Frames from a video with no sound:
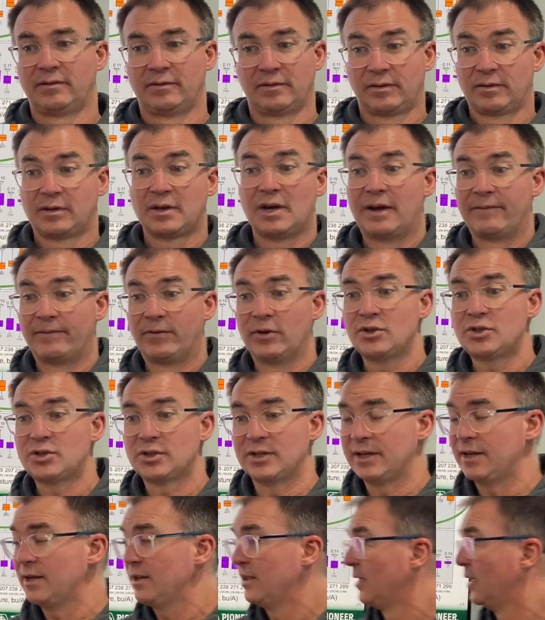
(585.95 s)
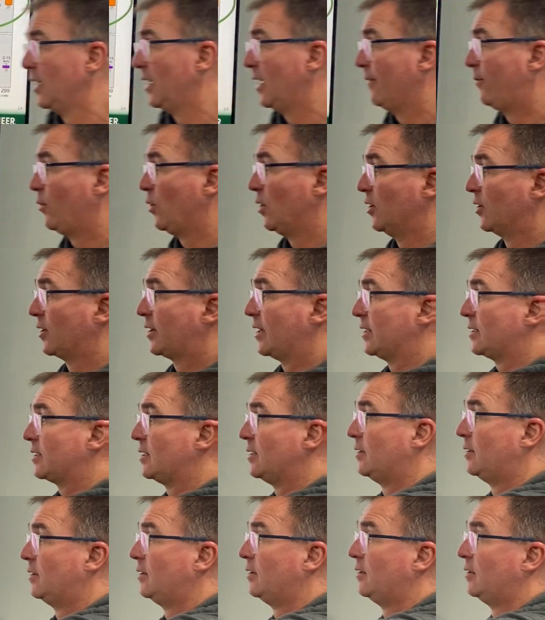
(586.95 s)
Conversely, if we look at
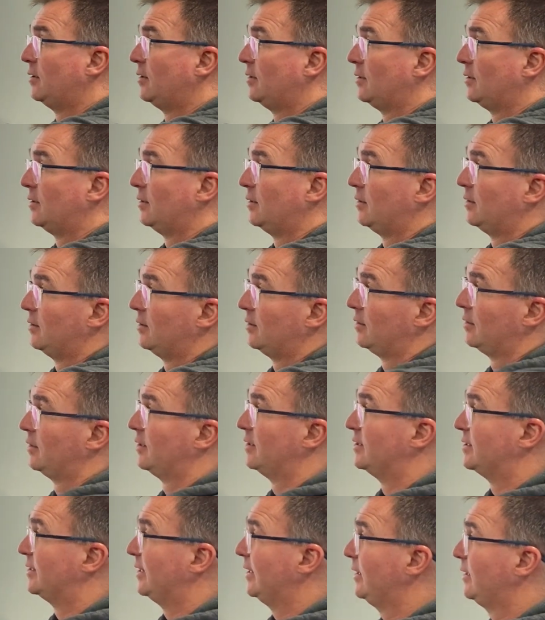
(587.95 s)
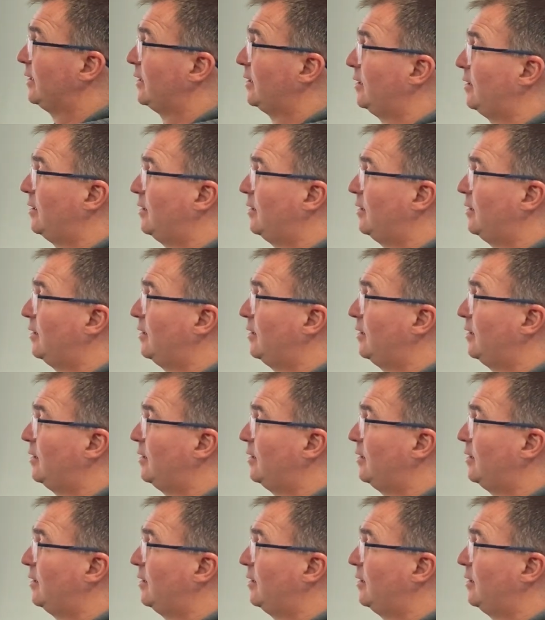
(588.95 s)
zinc,